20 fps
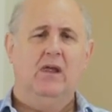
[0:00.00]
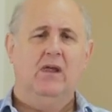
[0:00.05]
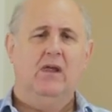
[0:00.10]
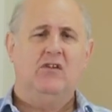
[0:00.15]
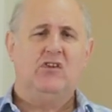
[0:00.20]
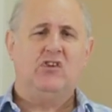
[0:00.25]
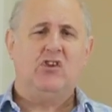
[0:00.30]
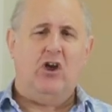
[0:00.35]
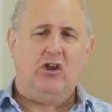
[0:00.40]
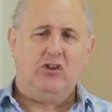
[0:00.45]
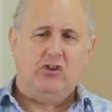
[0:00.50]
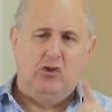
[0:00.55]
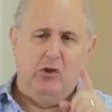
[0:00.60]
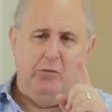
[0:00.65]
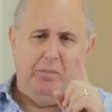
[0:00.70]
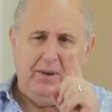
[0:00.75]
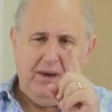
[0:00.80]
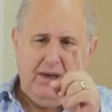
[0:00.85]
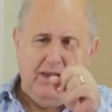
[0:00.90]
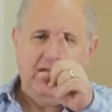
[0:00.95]
Start to
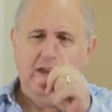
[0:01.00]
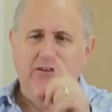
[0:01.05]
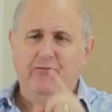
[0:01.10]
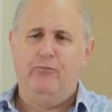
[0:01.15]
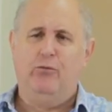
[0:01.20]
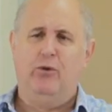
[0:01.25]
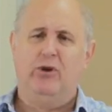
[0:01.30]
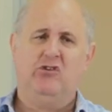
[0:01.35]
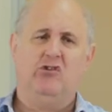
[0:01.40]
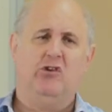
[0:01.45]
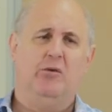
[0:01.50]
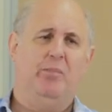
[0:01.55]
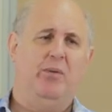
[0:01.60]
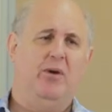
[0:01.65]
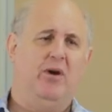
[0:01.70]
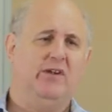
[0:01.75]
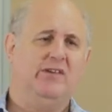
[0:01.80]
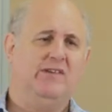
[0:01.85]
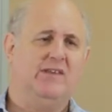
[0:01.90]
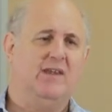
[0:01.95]
believe what your
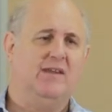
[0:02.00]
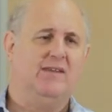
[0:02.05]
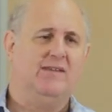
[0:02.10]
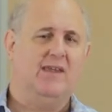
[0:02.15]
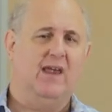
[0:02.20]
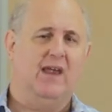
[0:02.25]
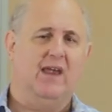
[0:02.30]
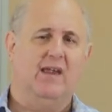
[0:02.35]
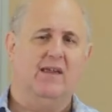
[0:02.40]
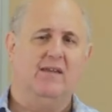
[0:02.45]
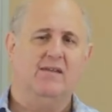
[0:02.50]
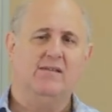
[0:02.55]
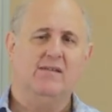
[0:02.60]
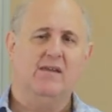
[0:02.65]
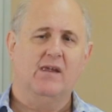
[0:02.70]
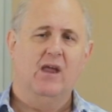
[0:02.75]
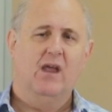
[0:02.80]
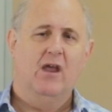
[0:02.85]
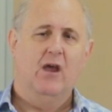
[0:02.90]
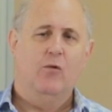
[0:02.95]
pastor says.
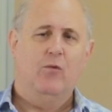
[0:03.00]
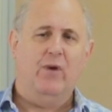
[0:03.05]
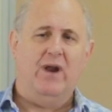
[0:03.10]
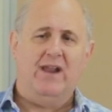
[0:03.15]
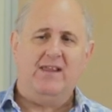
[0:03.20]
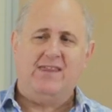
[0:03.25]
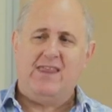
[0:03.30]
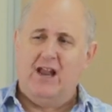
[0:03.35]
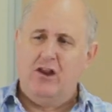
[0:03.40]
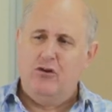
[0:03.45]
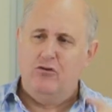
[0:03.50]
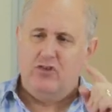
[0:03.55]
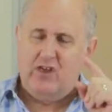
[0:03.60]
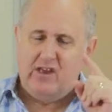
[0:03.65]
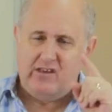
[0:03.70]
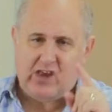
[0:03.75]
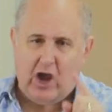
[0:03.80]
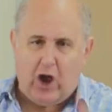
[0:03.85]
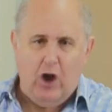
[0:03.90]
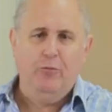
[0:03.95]
When I tell you
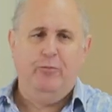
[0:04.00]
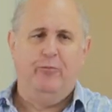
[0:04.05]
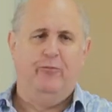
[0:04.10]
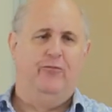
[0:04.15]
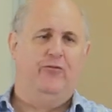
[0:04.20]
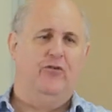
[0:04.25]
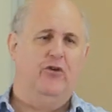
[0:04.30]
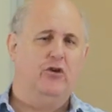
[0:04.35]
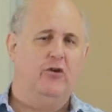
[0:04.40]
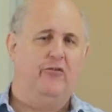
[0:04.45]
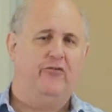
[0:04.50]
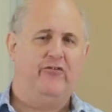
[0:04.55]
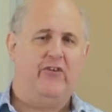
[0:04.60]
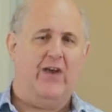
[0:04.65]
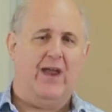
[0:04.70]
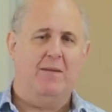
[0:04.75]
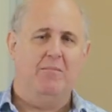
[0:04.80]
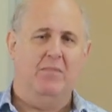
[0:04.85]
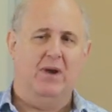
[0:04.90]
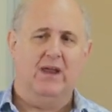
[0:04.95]
there's hope for your
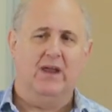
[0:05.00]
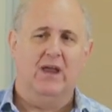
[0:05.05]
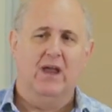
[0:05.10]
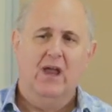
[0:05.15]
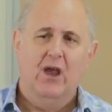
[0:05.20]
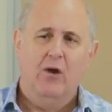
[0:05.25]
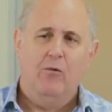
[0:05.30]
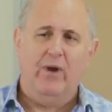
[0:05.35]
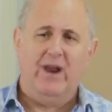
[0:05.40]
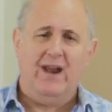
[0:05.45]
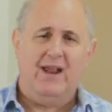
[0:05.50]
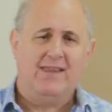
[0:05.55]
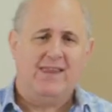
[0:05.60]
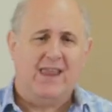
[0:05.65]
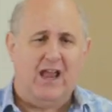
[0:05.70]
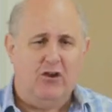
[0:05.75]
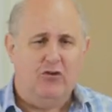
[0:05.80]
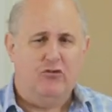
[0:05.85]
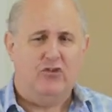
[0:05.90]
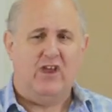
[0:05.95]
family, when I
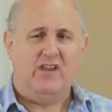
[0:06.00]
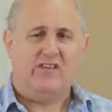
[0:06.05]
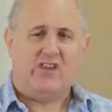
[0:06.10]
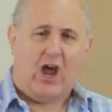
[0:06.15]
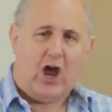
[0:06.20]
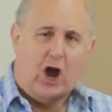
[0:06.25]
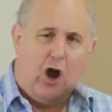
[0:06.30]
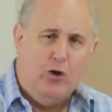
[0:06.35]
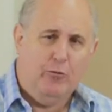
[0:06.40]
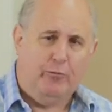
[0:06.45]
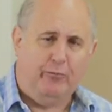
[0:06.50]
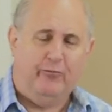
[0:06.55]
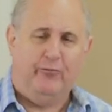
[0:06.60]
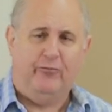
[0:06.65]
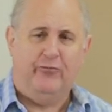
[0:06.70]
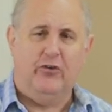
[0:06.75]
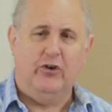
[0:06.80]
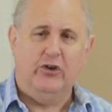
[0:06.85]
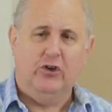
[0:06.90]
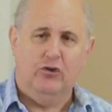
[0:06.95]
tell you there's hope
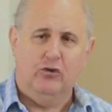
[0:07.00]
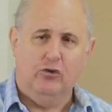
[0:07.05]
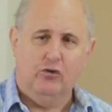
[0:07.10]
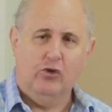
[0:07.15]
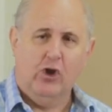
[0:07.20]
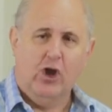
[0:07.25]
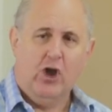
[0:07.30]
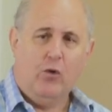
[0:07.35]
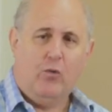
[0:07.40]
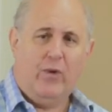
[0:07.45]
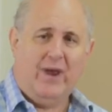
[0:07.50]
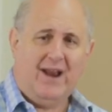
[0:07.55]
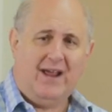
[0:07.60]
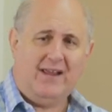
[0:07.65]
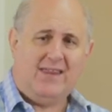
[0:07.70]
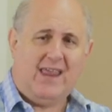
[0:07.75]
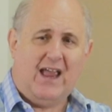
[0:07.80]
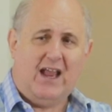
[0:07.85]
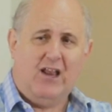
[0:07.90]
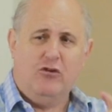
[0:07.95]
for you, when I
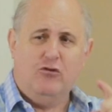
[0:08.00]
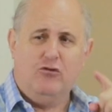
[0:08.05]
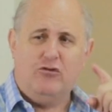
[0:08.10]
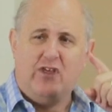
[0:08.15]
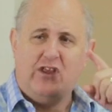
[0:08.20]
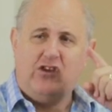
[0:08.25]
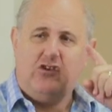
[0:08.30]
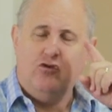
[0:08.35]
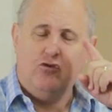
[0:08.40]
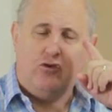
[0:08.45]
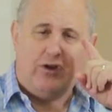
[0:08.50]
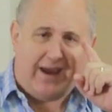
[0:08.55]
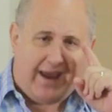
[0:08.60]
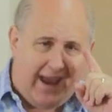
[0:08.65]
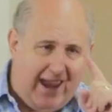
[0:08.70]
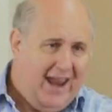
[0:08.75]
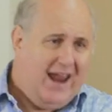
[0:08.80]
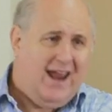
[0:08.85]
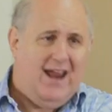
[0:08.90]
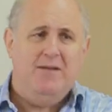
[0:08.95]
tell you that you
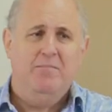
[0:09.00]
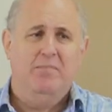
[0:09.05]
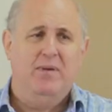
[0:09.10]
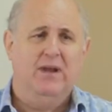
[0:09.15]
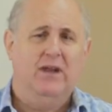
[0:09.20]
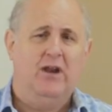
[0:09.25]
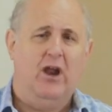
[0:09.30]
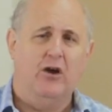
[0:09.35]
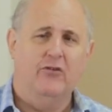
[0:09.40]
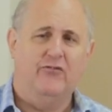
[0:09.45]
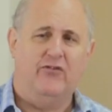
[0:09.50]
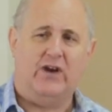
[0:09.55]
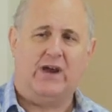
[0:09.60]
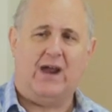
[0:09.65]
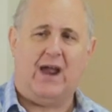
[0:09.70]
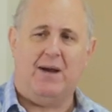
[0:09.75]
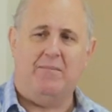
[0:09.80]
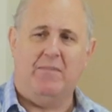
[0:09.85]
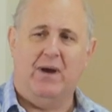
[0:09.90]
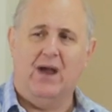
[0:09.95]
can be an
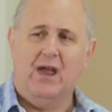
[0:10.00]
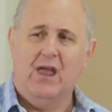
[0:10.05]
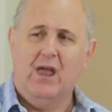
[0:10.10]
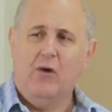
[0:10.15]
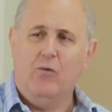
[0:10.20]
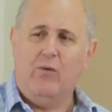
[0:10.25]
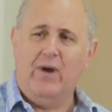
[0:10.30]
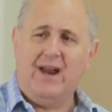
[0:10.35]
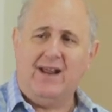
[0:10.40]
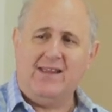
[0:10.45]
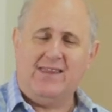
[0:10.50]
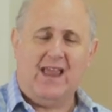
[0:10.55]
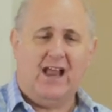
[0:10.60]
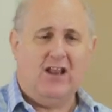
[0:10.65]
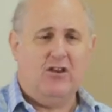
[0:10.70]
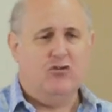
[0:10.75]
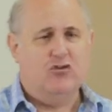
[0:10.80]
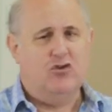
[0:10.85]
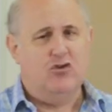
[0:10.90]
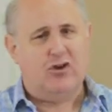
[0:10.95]
overcomer, when I
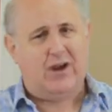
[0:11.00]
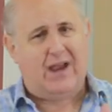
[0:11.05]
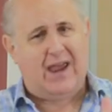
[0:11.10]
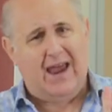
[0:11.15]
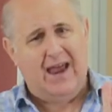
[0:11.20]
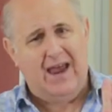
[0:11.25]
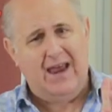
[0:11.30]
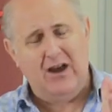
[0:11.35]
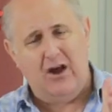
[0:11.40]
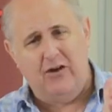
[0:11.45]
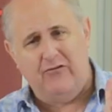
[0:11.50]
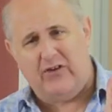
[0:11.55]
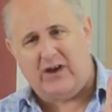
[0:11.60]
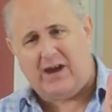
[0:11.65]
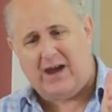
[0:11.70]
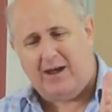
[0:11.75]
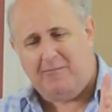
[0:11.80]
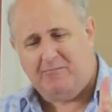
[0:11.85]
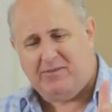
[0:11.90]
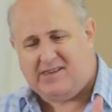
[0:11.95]
tell you you can
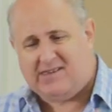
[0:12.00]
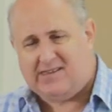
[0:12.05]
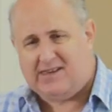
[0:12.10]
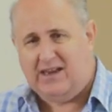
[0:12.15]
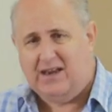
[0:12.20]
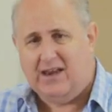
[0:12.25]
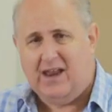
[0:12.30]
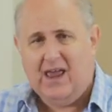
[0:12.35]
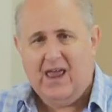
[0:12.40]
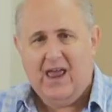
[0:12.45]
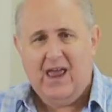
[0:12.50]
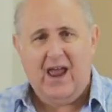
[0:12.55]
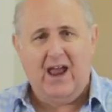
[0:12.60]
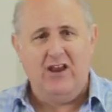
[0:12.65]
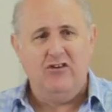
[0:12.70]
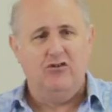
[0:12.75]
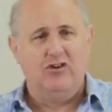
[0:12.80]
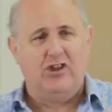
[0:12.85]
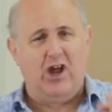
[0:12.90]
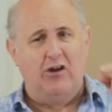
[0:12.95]
overcome sin
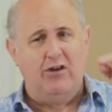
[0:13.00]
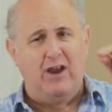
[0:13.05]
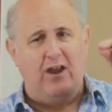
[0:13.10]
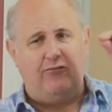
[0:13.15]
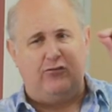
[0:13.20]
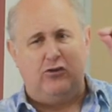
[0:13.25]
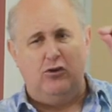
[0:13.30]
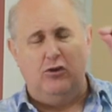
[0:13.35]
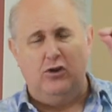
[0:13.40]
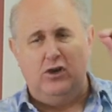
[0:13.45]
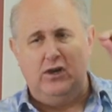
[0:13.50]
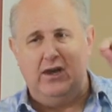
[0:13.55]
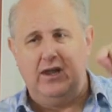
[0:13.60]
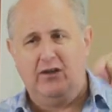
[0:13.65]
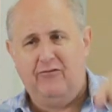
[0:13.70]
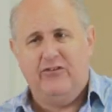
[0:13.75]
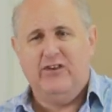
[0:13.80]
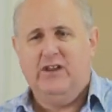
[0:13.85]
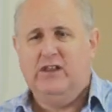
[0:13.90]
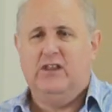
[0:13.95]
and you don't have to
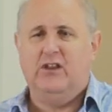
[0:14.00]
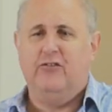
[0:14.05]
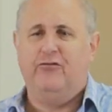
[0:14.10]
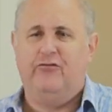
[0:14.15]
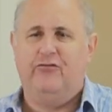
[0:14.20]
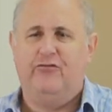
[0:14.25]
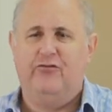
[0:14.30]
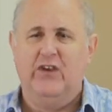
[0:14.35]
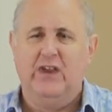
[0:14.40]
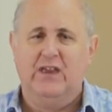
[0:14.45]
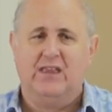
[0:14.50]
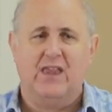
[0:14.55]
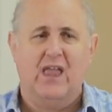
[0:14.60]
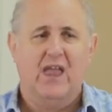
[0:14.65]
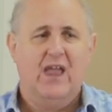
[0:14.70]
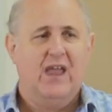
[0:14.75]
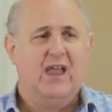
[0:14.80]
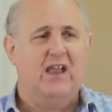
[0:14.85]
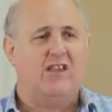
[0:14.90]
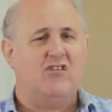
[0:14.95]
live in defeat,
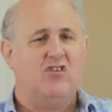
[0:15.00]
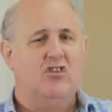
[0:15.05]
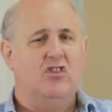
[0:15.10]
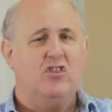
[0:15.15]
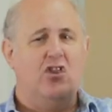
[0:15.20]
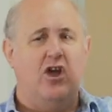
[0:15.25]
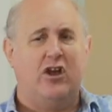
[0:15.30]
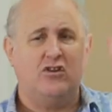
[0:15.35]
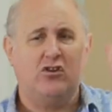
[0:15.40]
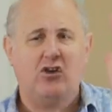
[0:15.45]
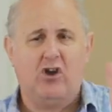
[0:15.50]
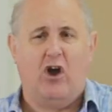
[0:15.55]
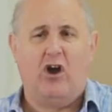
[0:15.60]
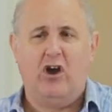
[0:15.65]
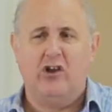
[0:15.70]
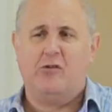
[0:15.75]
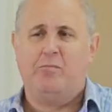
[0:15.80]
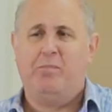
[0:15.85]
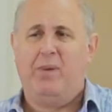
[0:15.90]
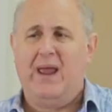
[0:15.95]
it's not
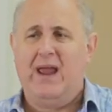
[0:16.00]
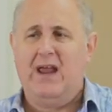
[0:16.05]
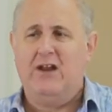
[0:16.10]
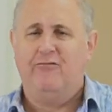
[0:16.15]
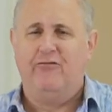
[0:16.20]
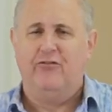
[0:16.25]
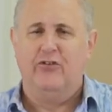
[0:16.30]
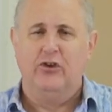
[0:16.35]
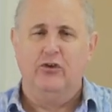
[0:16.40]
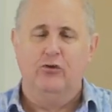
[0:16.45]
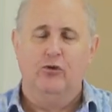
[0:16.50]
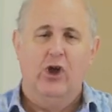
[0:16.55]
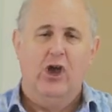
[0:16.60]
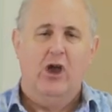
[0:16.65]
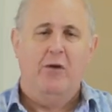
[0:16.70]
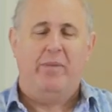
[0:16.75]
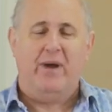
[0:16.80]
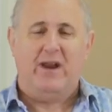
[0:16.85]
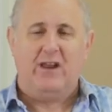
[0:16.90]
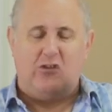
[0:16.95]
God's plan for you,
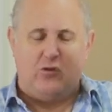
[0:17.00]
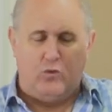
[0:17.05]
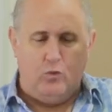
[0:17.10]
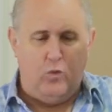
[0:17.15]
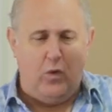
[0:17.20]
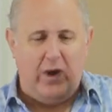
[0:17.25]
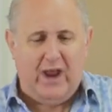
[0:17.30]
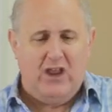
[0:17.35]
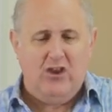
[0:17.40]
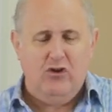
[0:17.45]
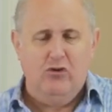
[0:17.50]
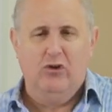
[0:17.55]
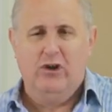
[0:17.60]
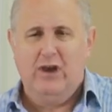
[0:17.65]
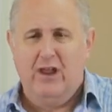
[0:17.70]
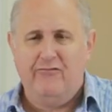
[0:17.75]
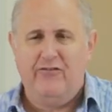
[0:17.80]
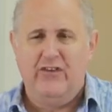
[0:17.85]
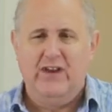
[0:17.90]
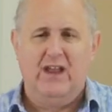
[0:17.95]
but it's where you're
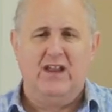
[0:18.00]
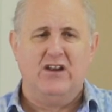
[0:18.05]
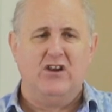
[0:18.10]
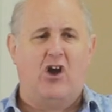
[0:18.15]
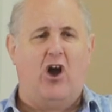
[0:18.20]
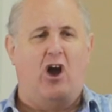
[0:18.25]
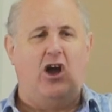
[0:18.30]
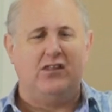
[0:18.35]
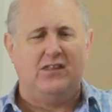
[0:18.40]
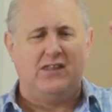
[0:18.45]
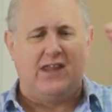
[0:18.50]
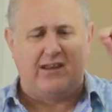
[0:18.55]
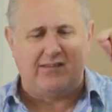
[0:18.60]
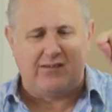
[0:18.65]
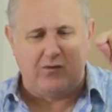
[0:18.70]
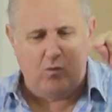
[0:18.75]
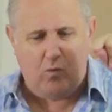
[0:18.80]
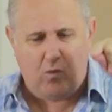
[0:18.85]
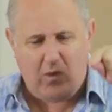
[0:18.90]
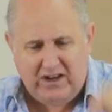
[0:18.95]
living and God
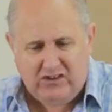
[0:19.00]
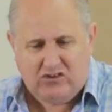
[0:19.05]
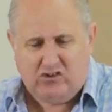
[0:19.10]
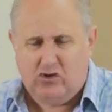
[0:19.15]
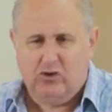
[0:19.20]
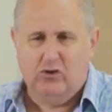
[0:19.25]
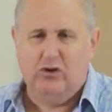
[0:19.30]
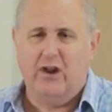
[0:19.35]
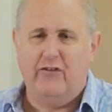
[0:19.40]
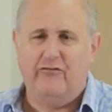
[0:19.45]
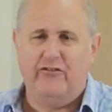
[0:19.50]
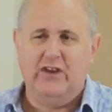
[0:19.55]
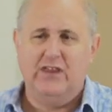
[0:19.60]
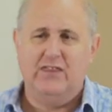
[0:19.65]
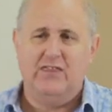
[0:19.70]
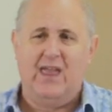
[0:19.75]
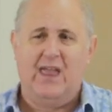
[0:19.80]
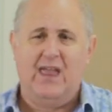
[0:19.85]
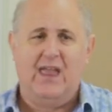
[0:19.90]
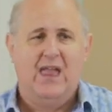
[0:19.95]
doesn't want you
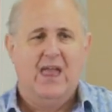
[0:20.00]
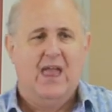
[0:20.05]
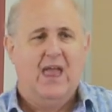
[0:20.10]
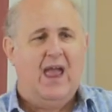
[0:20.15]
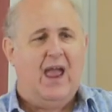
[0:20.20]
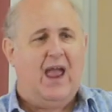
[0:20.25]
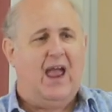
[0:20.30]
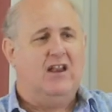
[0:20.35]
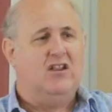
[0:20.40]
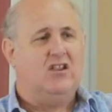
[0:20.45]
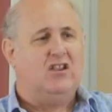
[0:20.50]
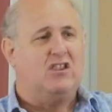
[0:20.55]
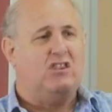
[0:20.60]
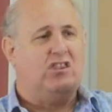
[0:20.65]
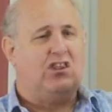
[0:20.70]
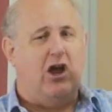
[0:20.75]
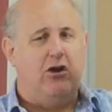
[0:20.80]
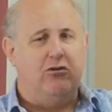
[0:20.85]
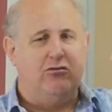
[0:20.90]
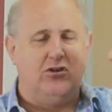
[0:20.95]
living there, and
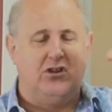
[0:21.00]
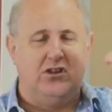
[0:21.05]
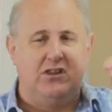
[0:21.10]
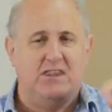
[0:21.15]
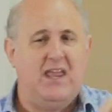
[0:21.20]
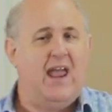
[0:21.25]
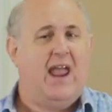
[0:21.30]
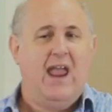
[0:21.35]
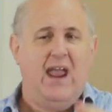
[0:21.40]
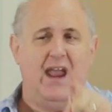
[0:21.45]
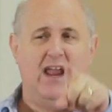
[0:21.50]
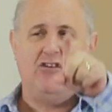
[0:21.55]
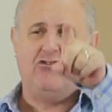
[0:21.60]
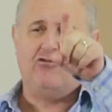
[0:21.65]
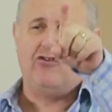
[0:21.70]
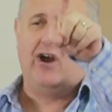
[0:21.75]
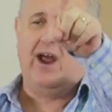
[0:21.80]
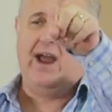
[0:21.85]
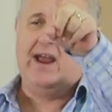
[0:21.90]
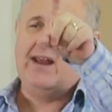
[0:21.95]
don't dare
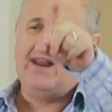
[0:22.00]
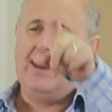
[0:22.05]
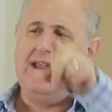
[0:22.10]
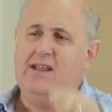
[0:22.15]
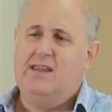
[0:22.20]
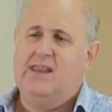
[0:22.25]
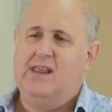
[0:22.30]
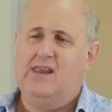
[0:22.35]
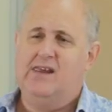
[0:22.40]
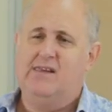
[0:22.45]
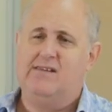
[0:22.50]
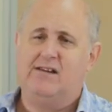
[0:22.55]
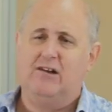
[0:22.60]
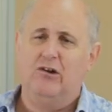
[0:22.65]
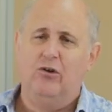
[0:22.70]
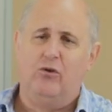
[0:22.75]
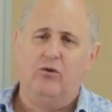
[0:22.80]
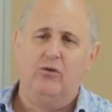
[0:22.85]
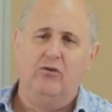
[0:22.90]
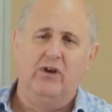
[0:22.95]
try and enter His
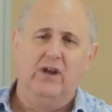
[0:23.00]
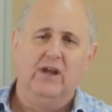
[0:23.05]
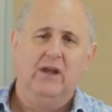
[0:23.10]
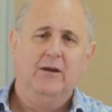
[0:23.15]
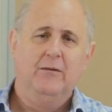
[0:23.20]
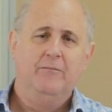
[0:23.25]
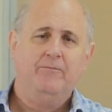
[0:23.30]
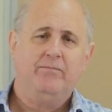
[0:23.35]
glory